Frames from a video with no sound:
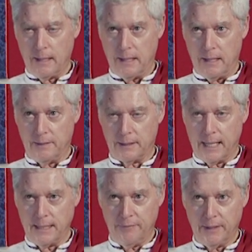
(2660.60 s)
And the
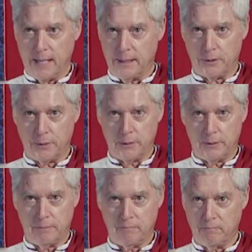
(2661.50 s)
scientific answer
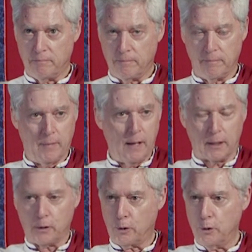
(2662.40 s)
is not a
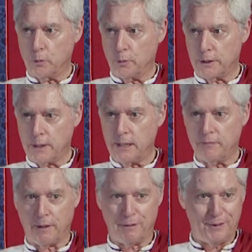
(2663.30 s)
clue. There's not
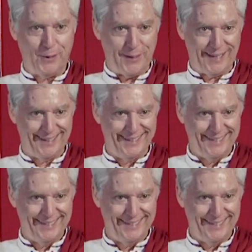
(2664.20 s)
even a theory.